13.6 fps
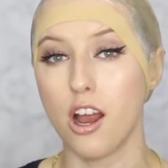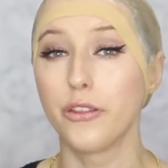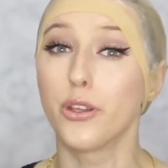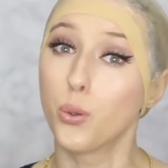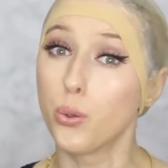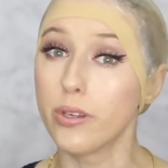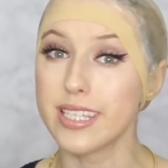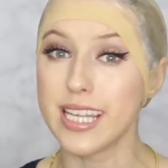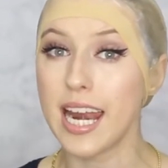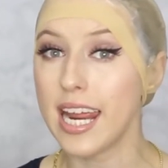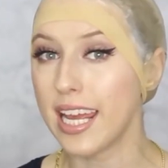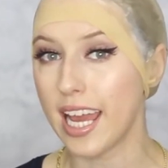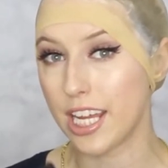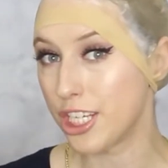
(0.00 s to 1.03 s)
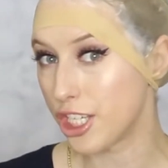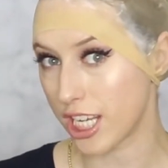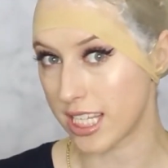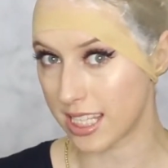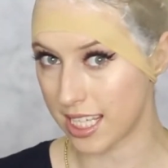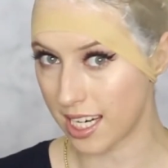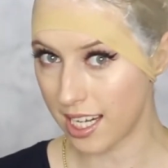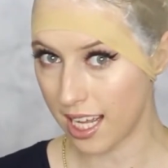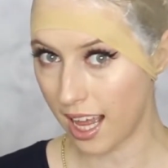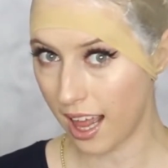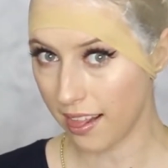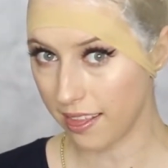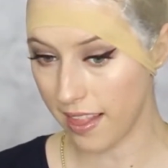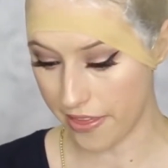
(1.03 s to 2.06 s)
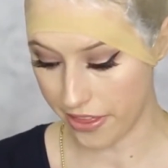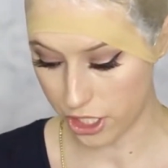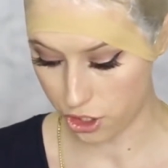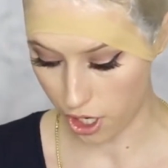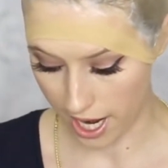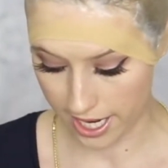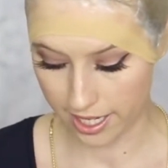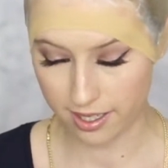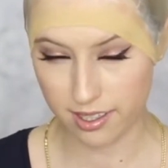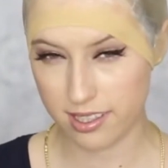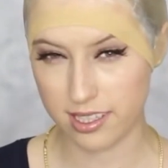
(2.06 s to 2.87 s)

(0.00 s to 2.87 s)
on the cool setting and just let this dry.